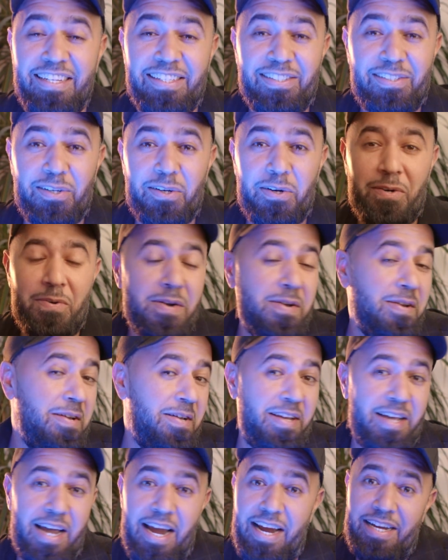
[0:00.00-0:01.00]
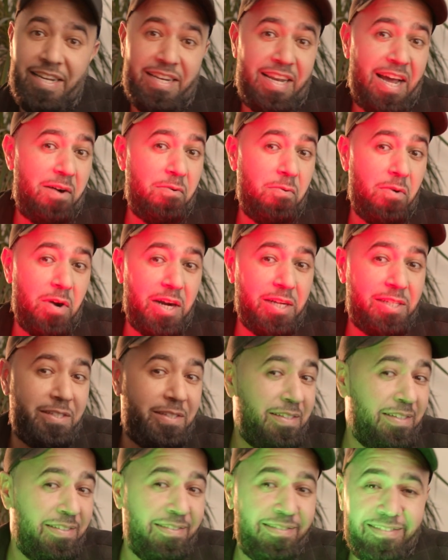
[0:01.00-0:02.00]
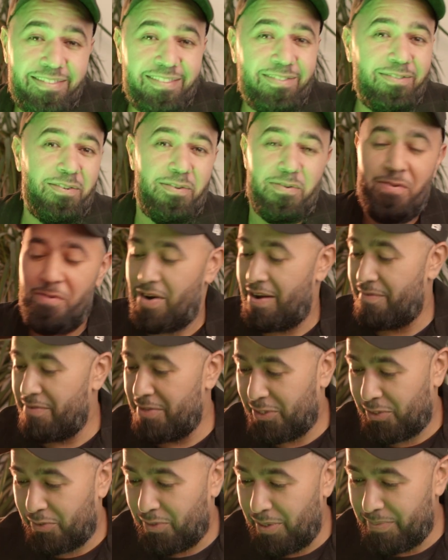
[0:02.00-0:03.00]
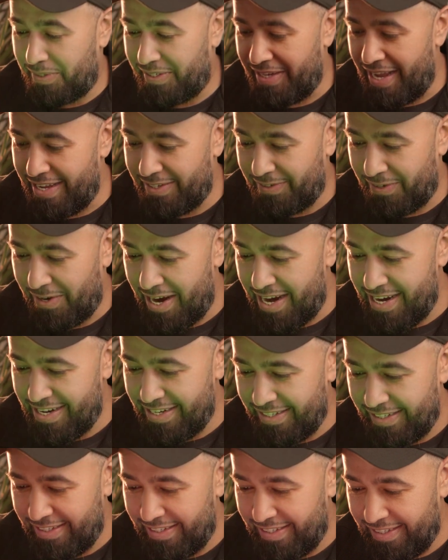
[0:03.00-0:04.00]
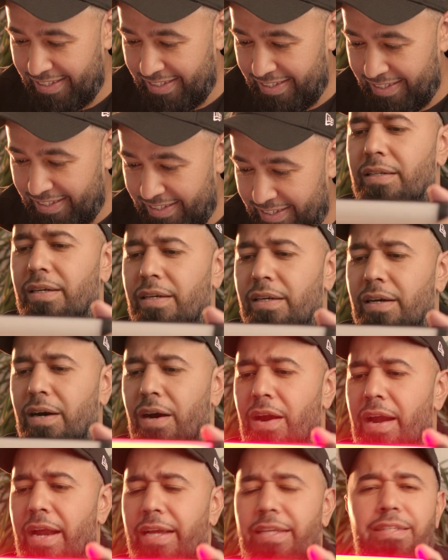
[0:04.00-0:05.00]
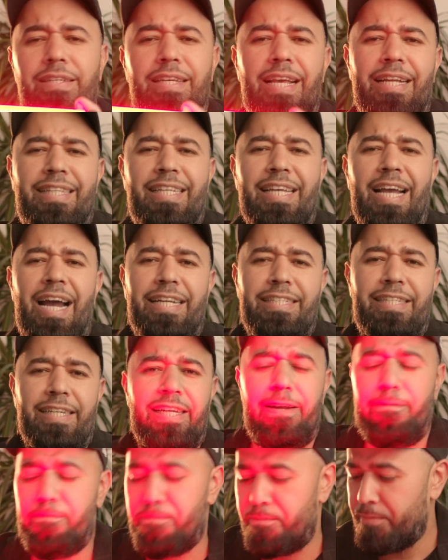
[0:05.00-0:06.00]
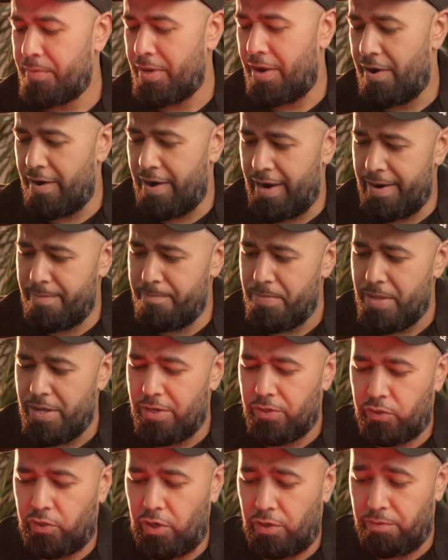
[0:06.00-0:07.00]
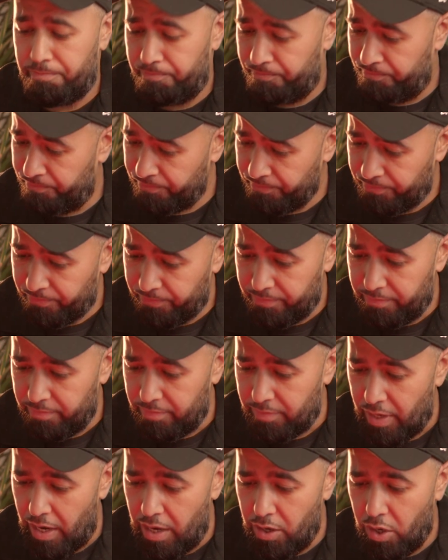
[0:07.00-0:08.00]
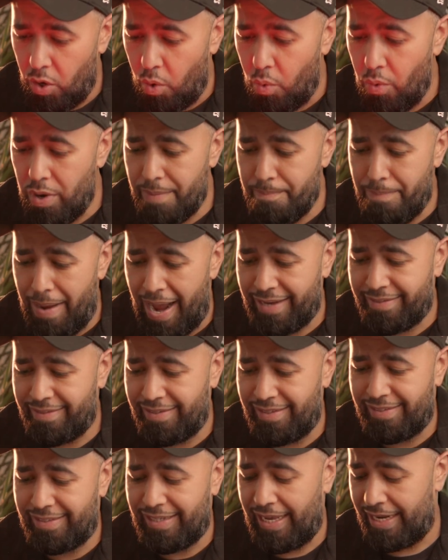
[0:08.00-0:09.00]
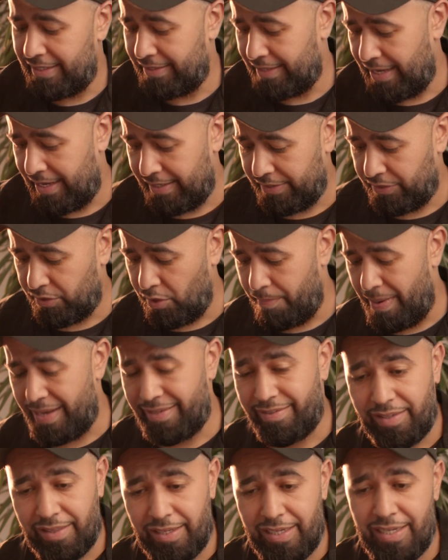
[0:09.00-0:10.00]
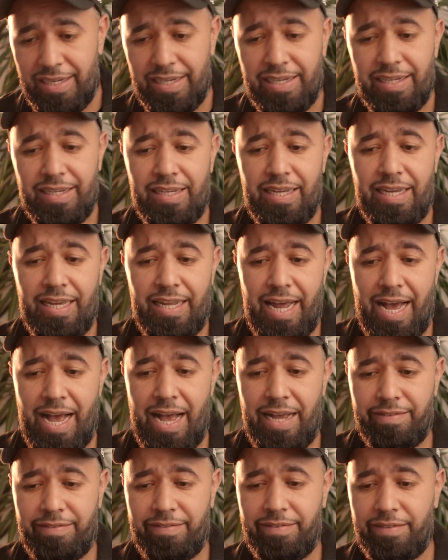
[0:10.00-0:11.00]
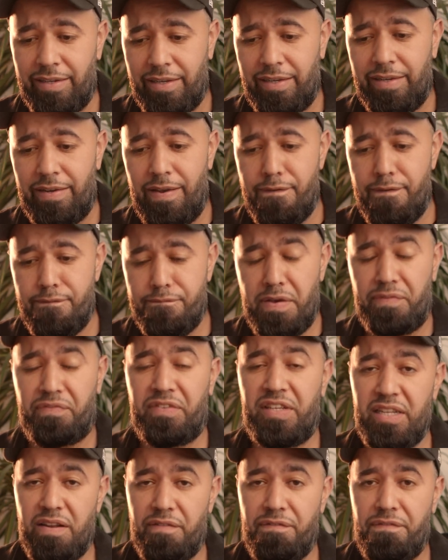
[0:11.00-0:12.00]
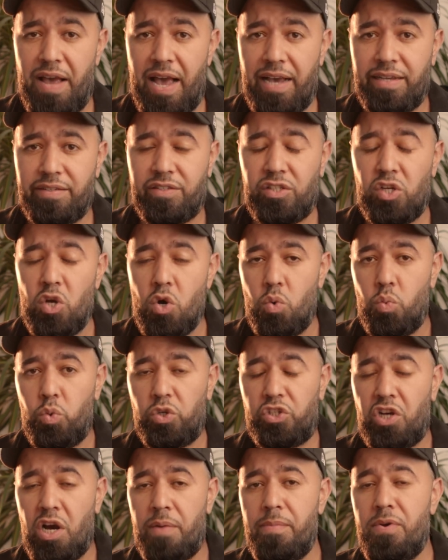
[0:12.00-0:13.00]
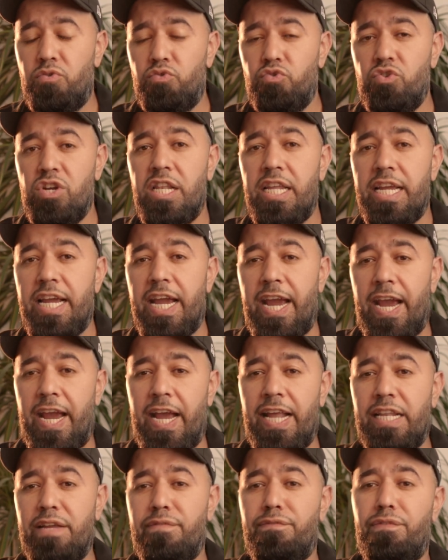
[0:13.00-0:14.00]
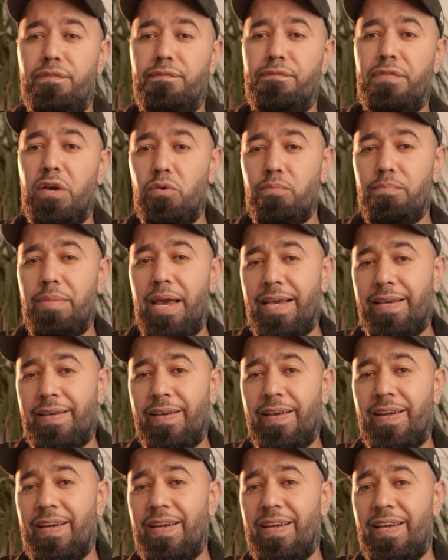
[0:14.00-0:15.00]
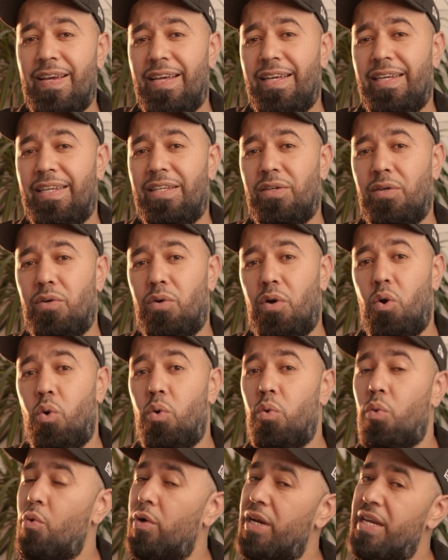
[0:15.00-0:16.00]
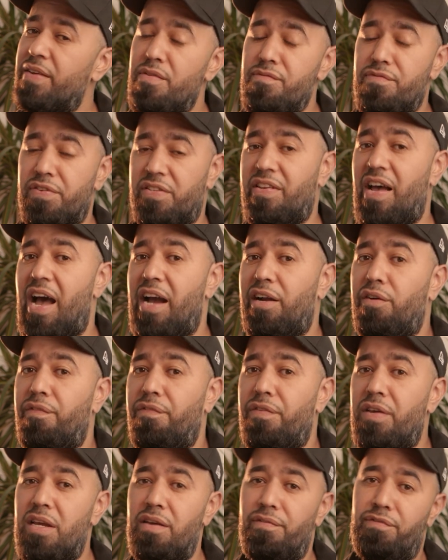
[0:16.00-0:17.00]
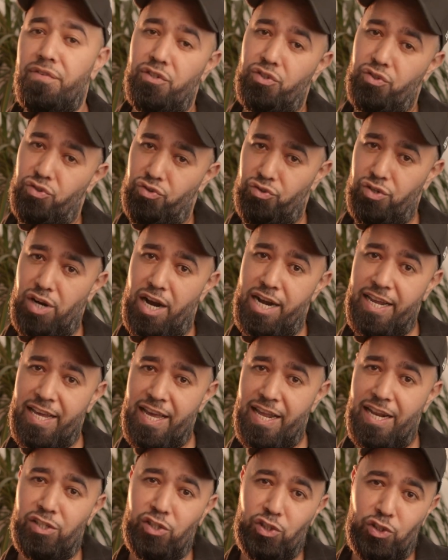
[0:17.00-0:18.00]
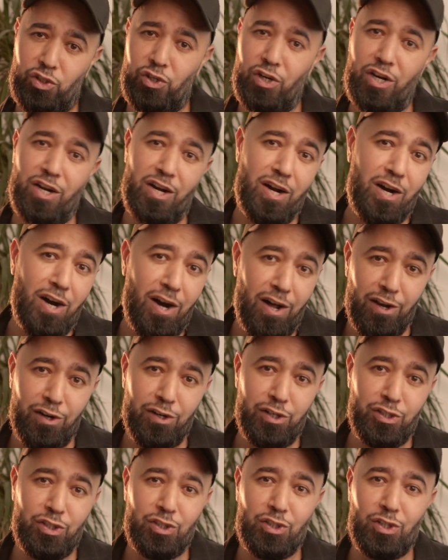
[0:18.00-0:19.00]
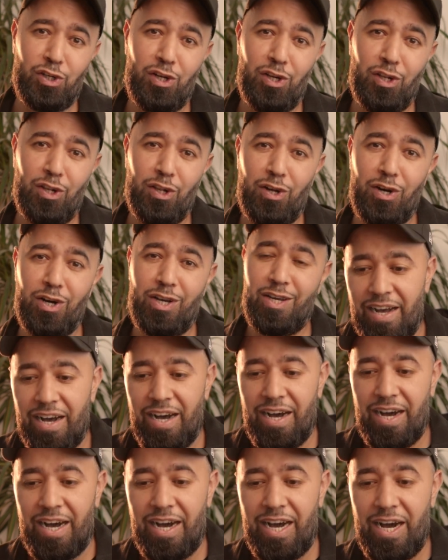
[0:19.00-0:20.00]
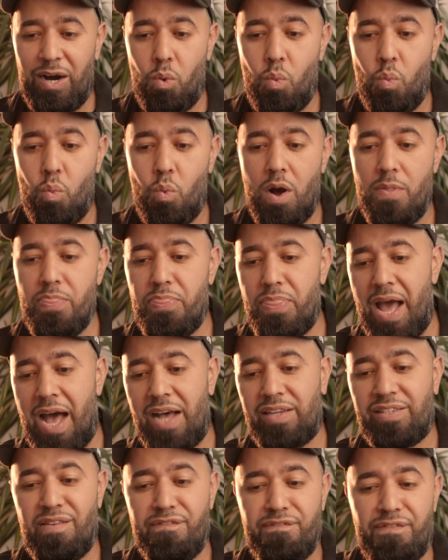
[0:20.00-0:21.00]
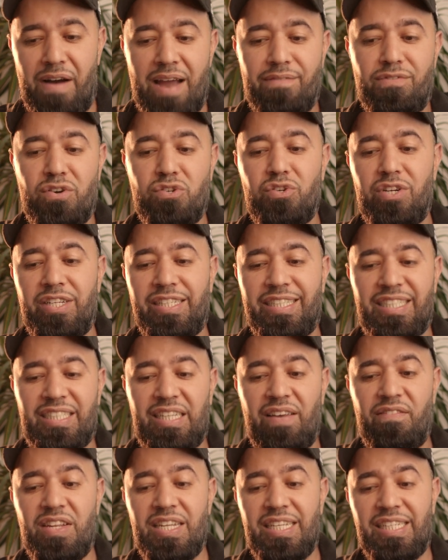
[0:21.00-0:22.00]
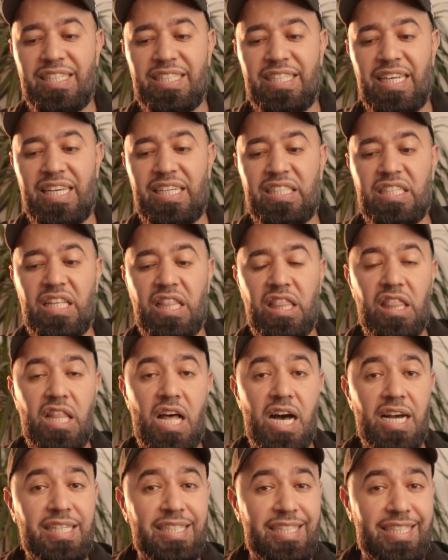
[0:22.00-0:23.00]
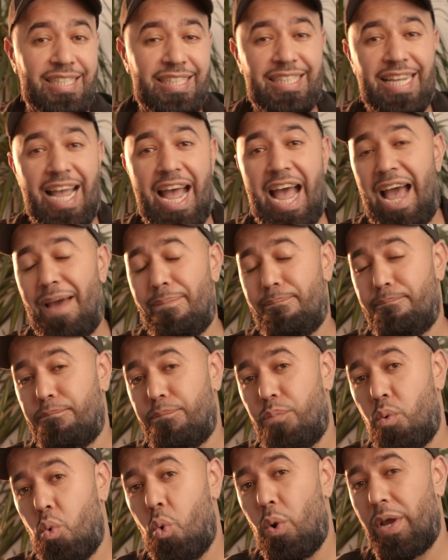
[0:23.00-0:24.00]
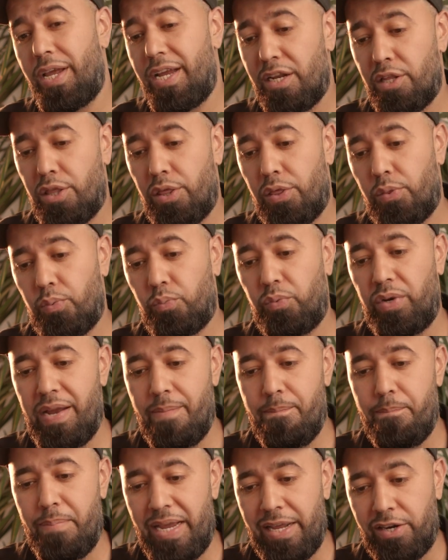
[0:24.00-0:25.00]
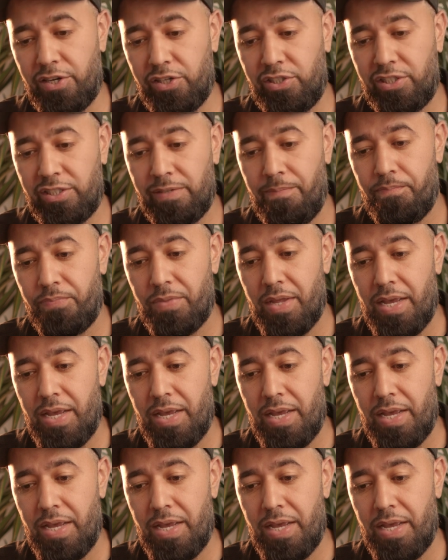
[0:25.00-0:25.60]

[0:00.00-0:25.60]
So, hey, that works. Whatever the script says, right? All right, you get the idea. All right. So going back to the settings on it. So basically, it has 15 effects, which come in really handy for filmmaking, you know, or even photography if you're trying to get a certain color, a certain look. 1,576 lux at 0.3 meters.